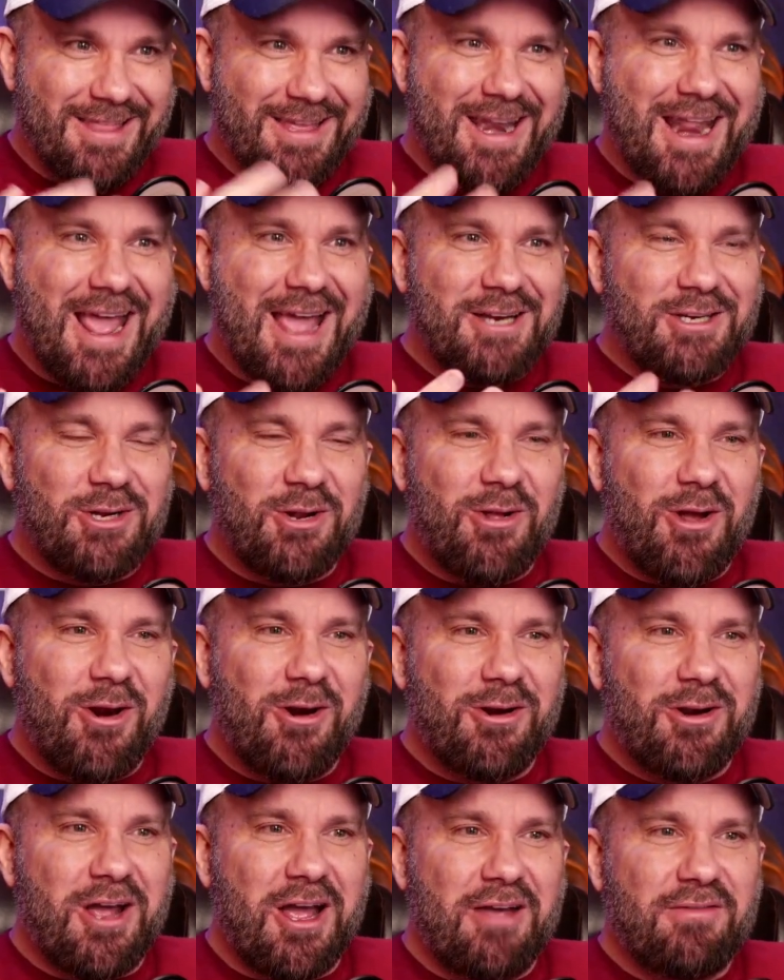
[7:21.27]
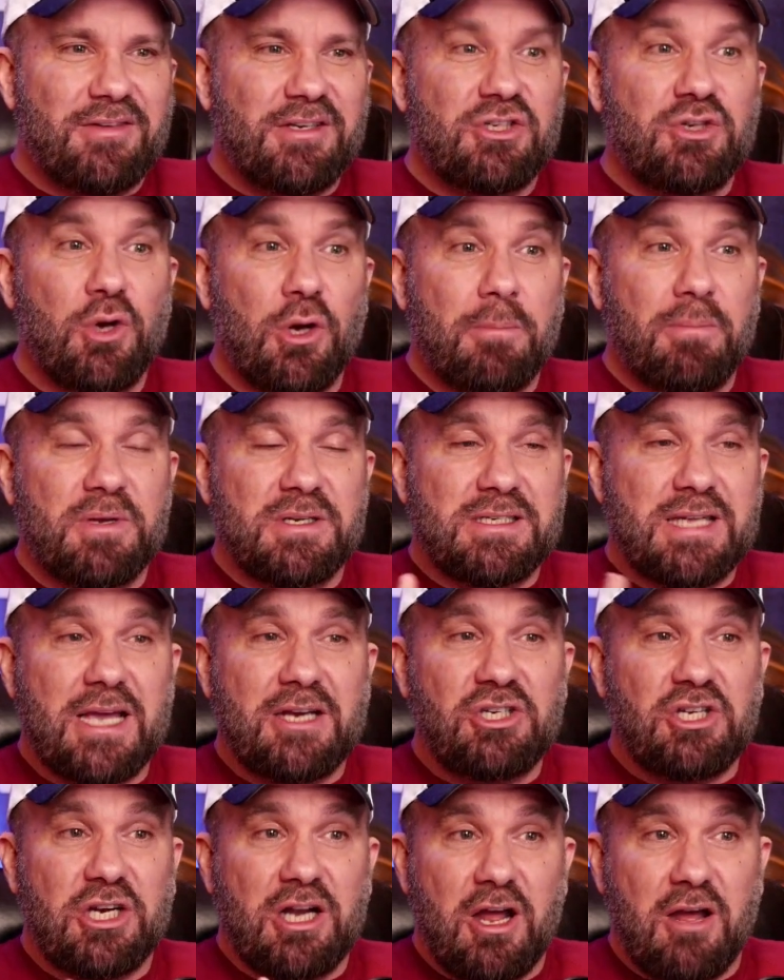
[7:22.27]
The National Archives took
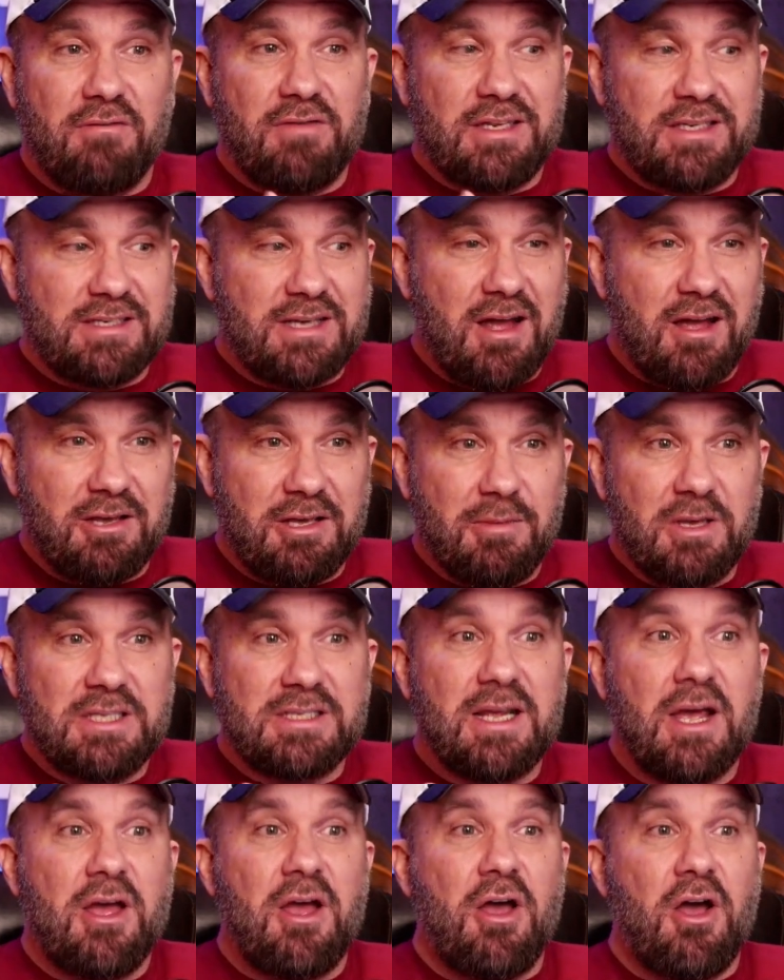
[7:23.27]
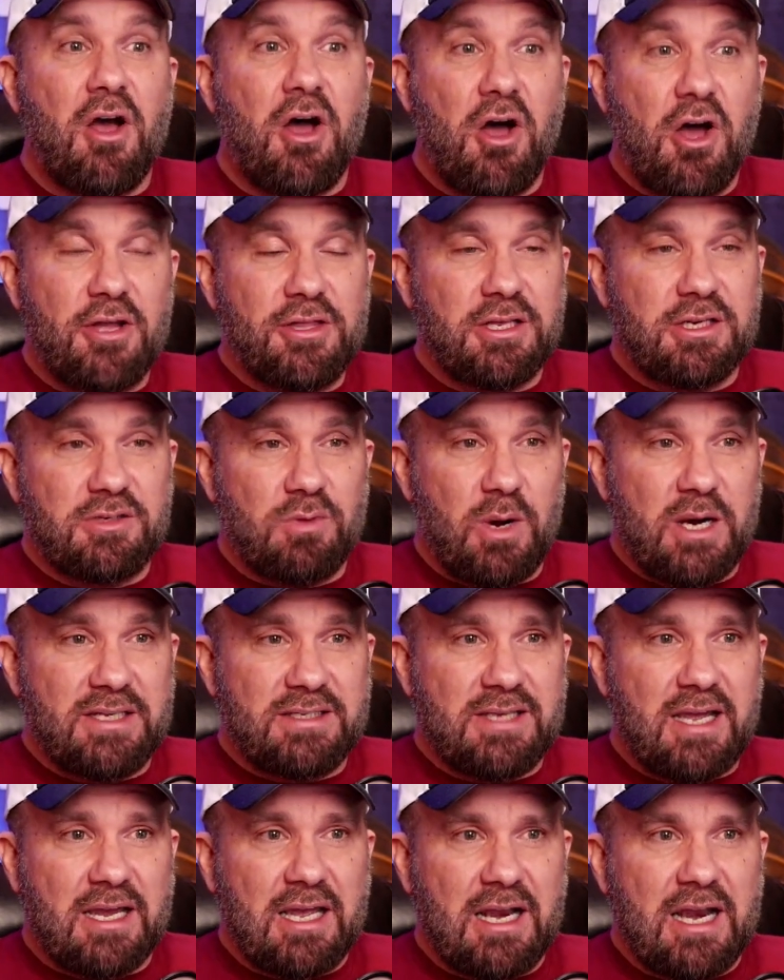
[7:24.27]
possession of these documents on the
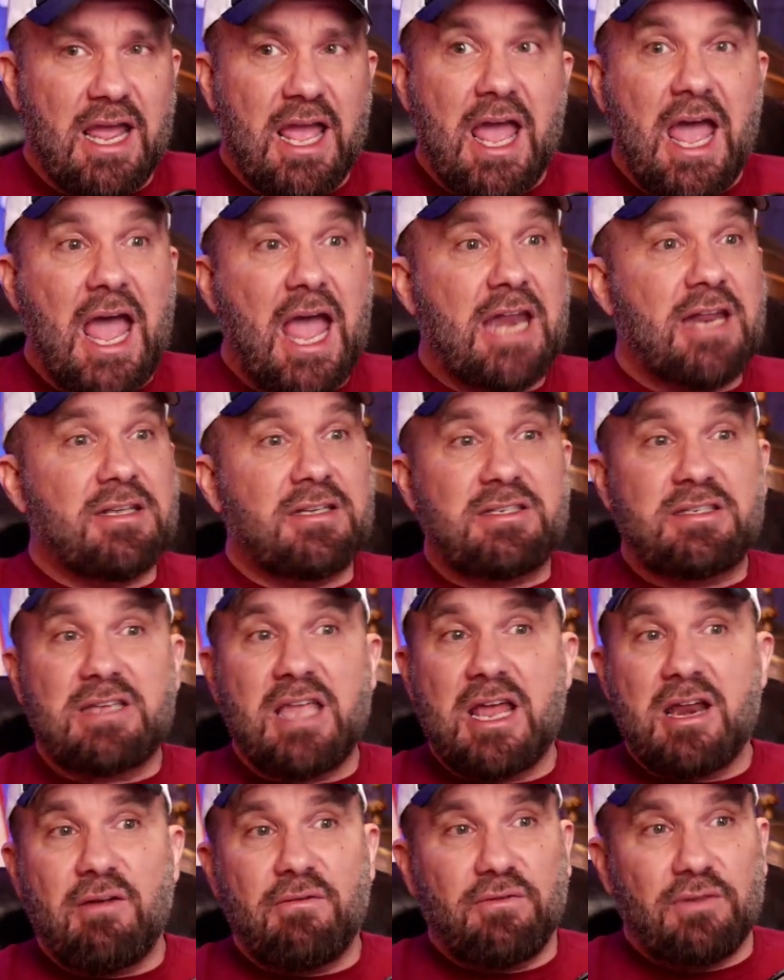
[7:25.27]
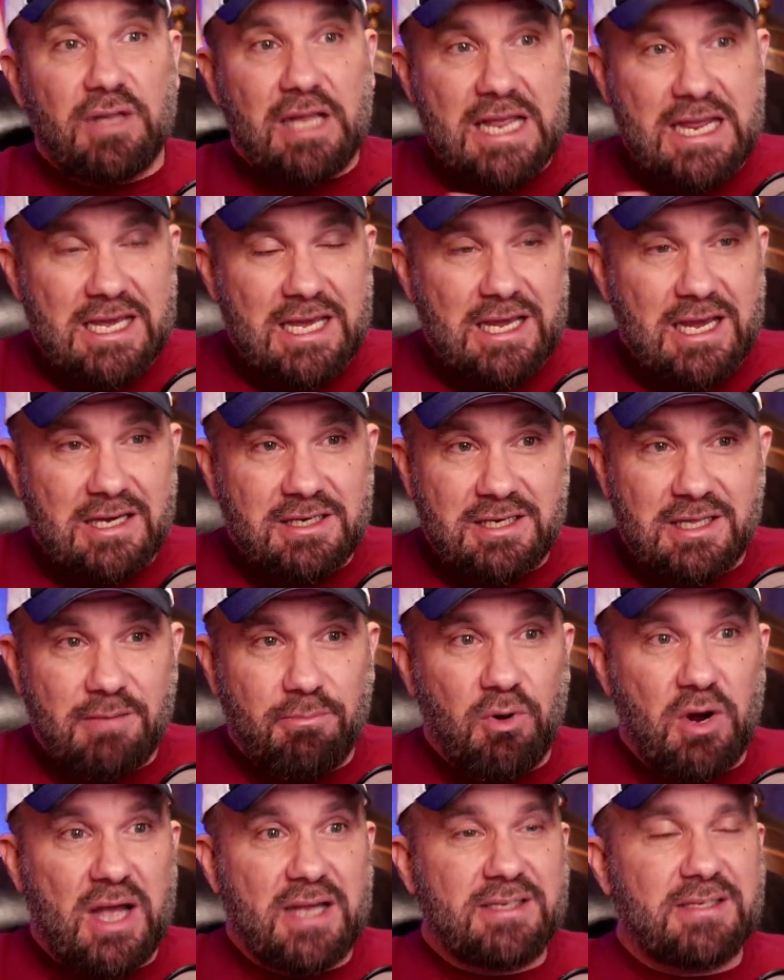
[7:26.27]
22nd, and instead of leaking it to
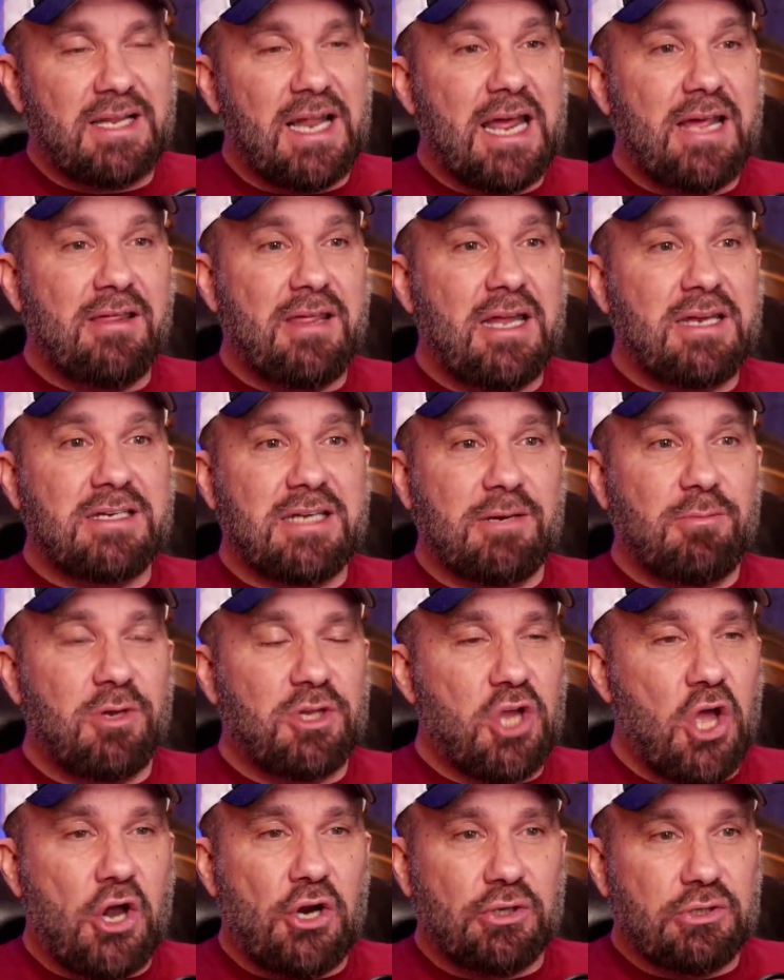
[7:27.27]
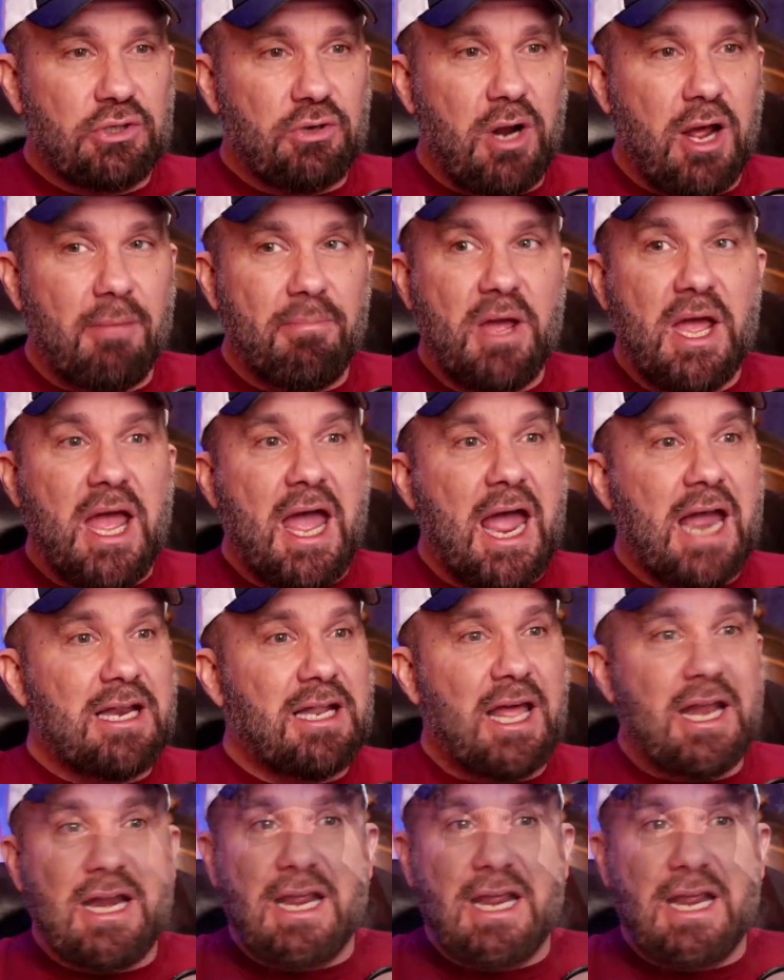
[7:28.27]
the press like they did with Donald Trump and